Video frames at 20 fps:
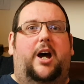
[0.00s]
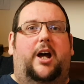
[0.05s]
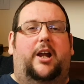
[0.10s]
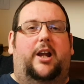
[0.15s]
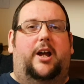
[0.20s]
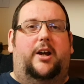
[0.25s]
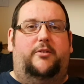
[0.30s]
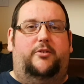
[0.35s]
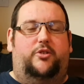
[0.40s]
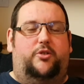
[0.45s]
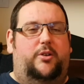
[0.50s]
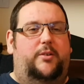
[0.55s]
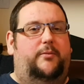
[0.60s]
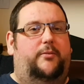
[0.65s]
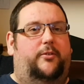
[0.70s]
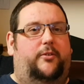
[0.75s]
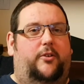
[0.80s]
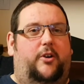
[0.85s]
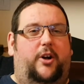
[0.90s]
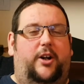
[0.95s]
live stream
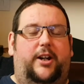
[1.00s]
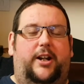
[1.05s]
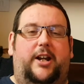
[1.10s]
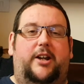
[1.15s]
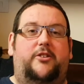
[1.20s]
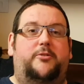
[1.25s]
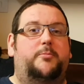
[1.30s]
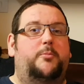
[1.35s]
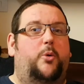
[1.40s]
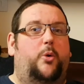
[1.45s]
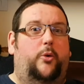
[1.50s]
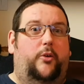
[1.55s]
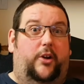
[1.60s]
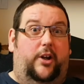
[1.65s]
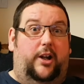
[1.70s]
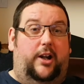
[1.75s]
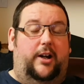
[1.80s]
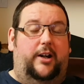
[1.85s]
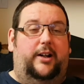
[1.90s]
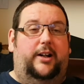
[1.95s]
Friday. It's more
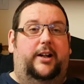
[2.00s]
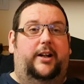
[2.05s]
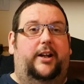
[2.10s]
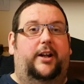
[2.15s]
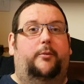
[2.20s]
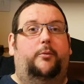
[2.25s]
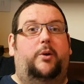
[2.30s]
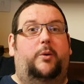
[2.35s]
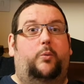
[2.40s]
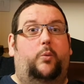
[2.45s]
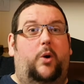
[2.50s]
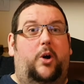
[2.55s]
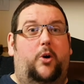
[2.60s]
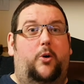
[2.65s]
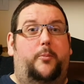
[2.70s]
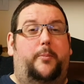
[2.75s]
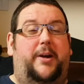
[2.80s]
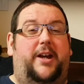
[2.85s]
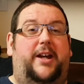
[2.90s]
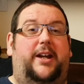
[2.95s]
than likely that we
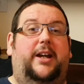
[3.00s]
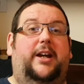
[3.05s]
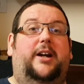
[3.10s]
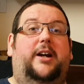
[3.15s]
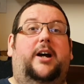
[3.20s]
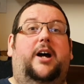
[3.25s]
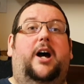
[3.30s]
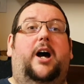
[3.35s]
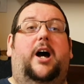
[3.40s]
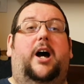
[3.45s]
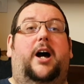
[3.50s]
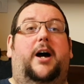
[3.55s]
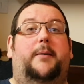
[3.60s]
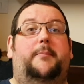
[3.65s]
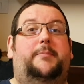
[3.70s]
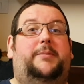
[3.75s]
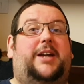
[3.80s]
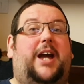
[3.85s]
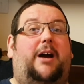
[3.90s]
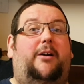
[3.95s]
will be.
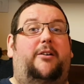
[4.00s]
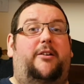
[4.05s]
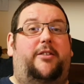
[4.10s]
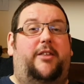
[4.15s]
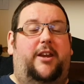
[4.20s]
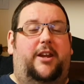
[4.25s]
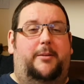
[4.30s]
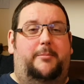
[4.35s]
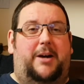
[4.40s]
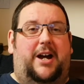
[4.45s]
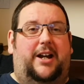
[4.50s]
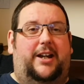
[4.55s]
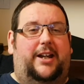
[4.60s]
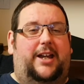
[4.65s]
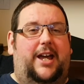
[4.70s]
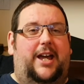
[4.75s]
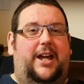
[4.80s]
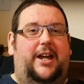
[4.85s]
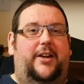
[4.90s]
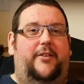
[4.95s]
Gareth at the Man
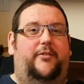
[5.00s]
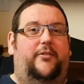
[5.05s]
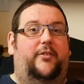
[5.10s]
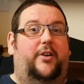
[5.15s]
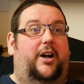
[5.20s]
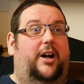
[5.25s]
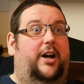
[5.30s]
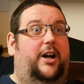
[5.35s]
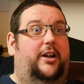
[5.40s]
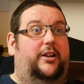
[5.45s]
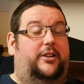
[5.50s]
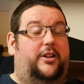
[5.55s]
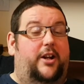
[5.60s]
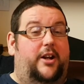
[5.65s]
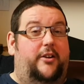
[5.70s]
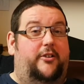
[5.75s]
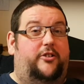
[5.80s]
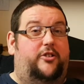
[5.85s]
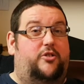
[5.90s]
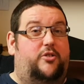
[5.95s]
Cave
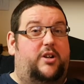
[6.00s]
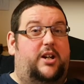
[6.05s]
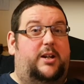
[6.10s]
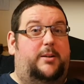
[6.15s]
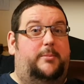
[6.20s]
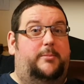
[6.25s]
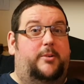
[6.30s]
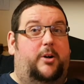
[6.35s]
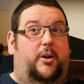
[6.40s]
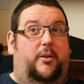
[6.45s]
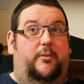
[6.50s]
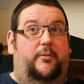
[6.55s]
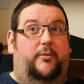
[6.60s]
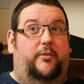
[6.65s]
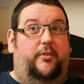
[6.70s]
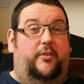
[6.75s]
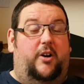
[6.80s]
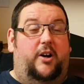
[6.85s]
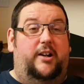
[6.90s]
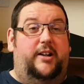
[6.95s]
done a stream on
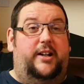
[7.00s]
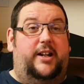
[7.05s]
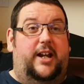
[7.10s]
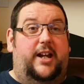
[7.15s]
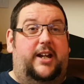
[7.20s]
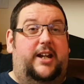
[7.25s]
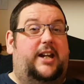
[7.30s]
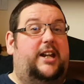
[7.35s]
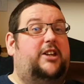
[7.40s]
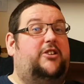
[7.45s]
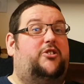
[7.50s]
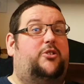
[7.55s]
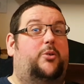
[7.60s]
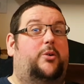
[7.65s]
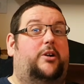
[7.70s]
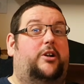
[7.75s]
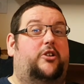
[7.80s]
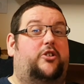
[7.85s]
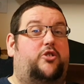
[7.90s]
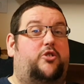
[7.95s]
Friday. He's
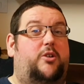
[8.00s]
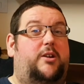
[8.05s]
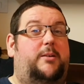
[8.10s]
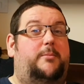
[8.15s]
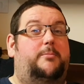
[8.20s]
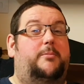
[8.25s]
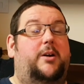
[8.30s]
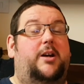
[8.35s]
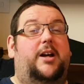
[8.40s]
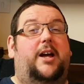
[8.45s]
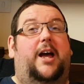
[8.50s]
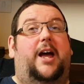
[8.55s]
doing a stream